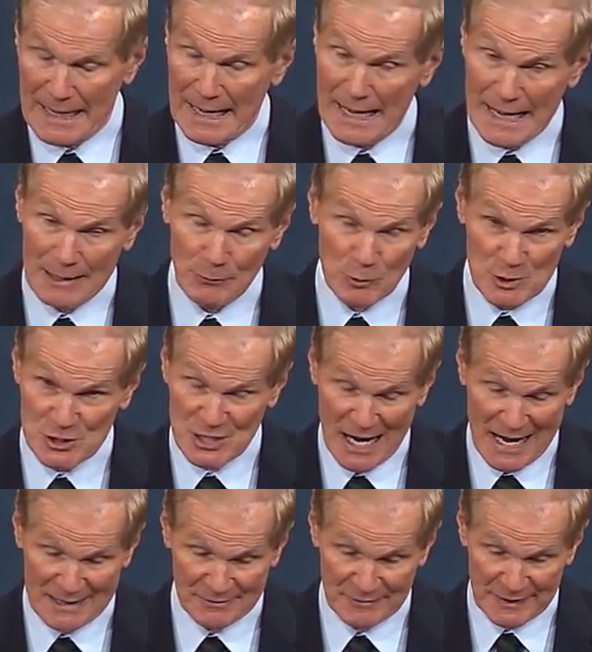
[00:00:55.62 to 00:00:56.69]
I was
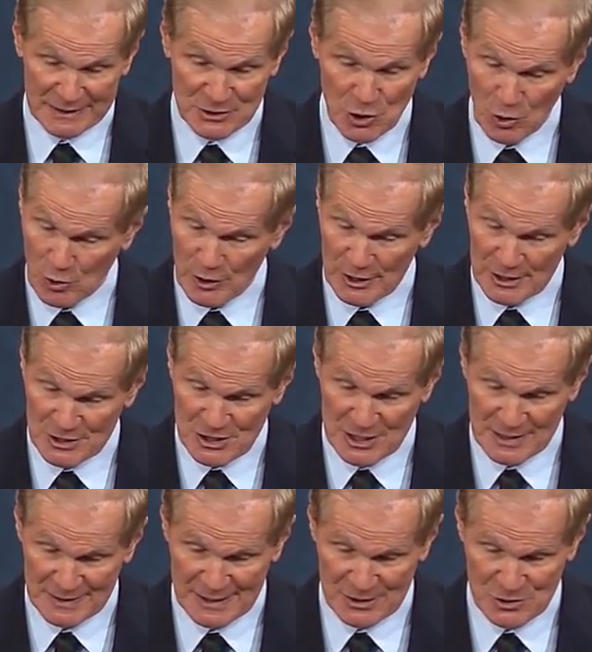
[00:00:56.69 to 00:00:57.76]
not victorious
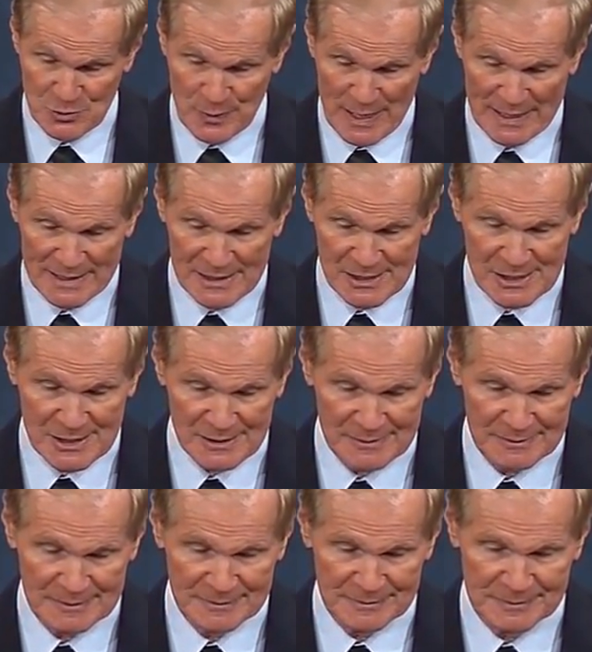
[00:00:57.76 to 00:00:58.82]
in this race,
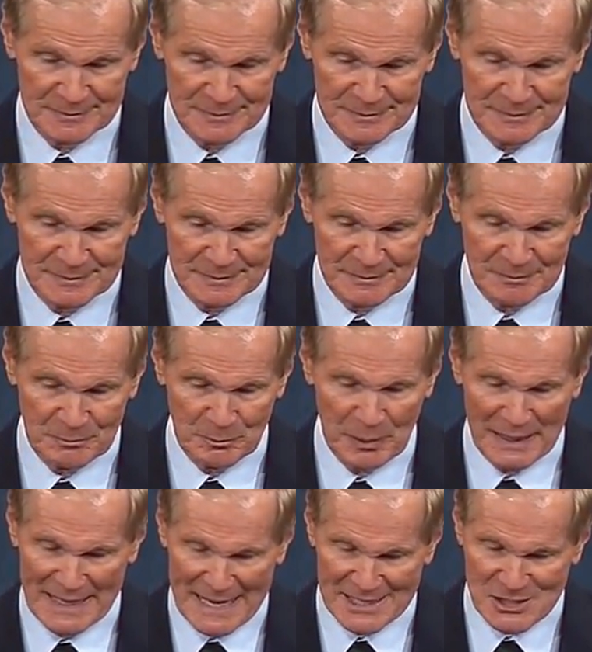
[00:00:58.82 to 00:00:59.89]

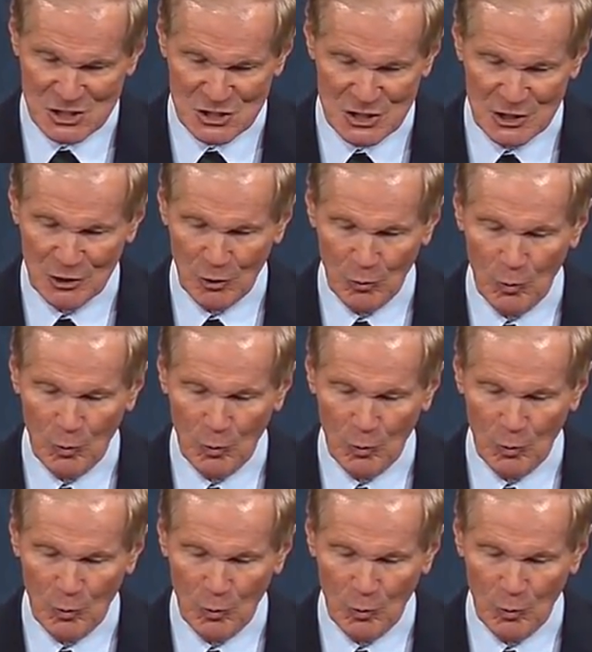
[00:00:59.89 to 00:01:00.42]
but I still